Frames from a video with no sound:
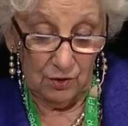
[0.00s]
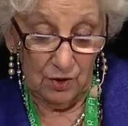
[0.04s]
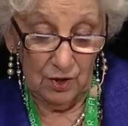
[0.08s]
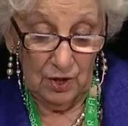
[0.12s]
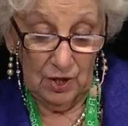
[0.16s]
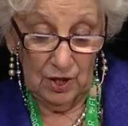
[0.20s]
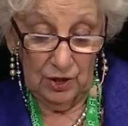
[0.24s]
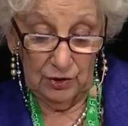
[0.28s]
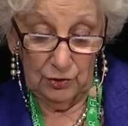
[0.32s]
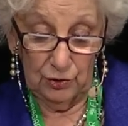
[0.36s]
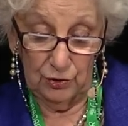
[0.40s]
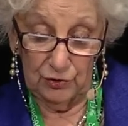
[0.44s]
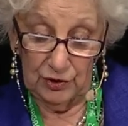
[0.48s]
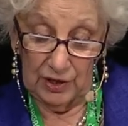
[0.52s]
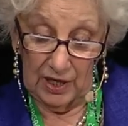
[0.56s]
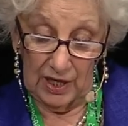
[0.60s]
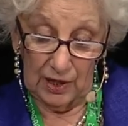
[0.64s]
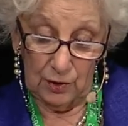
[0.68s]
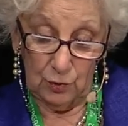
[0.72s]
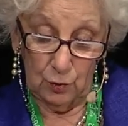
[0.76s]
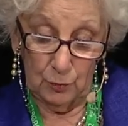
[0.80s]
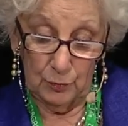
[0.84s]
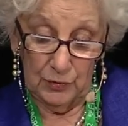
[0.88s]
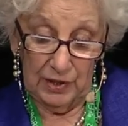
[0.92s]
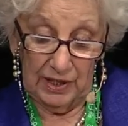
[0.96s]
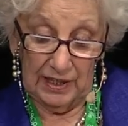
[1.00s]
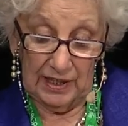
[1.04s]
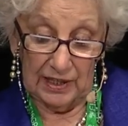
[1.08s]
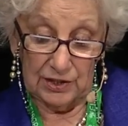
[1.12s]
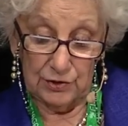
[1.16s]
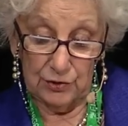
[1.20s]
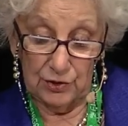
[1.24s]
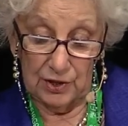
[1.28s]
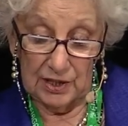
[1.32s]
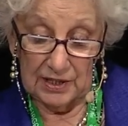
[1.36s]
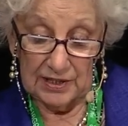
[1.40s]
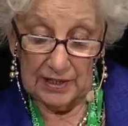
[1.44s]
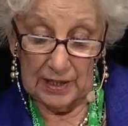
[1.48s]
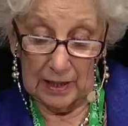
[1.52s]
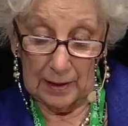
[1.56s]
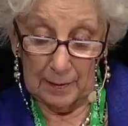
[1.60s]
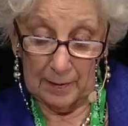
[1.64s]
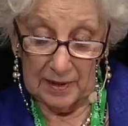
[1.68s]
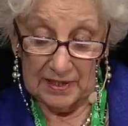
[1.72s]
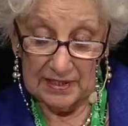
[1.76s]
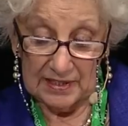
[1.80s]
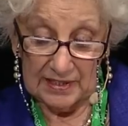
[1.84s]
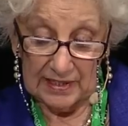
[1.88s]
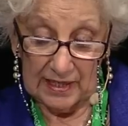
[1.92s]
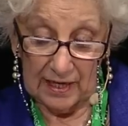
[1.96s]
So today we have an
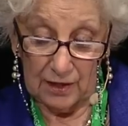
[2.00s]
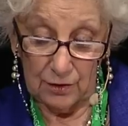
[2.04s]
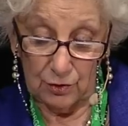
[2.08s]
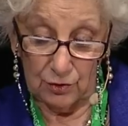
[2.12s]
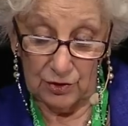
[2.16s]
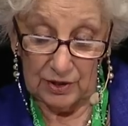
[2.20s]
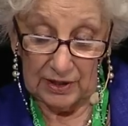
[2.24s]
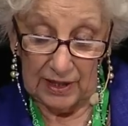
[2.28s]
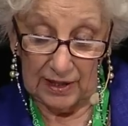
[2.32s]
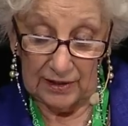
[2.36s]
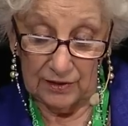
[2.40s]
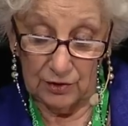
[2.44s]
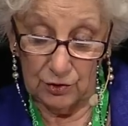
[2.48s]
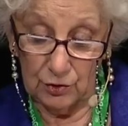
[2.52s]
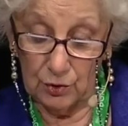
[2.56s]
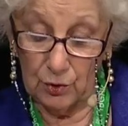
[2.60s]
interconnected world.